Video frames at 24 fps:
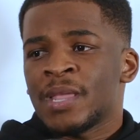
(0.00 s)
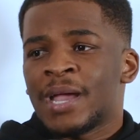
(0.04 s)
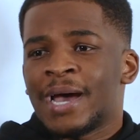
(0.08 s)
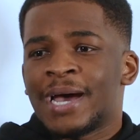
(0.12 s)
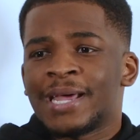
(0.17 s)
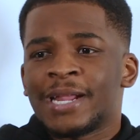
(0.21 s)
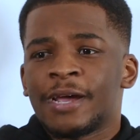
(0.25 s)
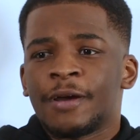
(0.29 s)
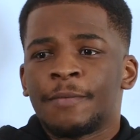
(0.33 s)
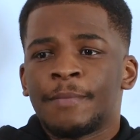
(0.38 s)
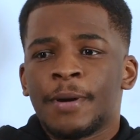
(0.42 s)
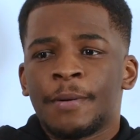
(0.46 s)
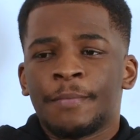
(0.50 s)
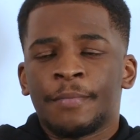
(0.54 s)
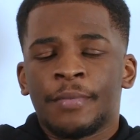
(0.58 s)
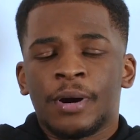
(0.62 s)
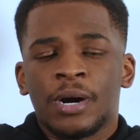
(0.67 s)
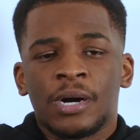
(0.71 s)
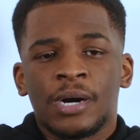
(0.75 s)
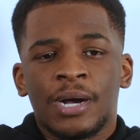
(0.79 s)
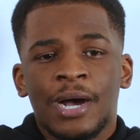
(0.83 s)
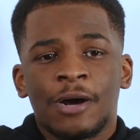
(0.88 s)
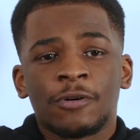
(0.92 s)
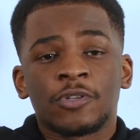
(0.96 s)
And I
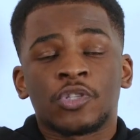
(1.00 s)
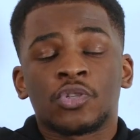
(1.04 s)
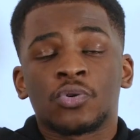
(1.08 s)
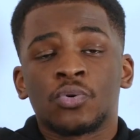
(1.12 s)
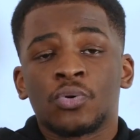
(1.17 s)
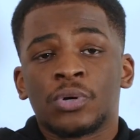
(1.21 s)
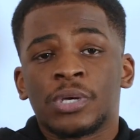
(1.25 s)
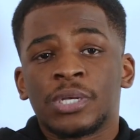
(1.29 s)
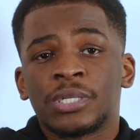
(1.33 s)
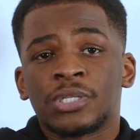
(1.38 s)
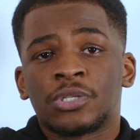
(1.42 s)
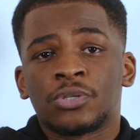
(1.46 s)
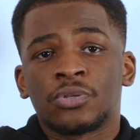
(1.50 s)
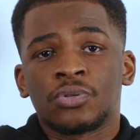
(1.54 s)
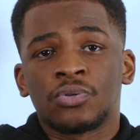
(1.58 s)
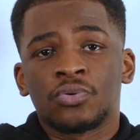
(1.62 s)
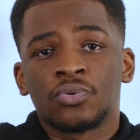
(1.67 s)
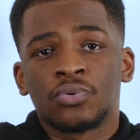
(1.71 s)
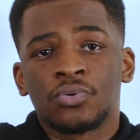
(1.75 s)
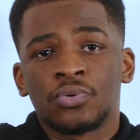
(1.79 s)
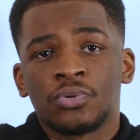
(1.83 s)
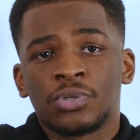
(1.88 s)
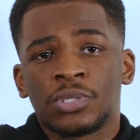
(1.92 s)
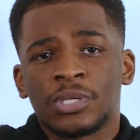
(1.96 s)
remember I was talking
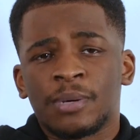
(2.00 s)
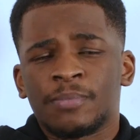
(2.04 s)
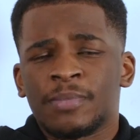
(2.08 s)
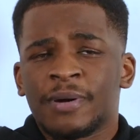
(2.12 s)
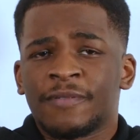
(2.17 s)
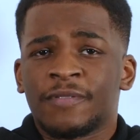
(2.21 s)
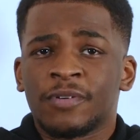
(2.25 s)
to someone,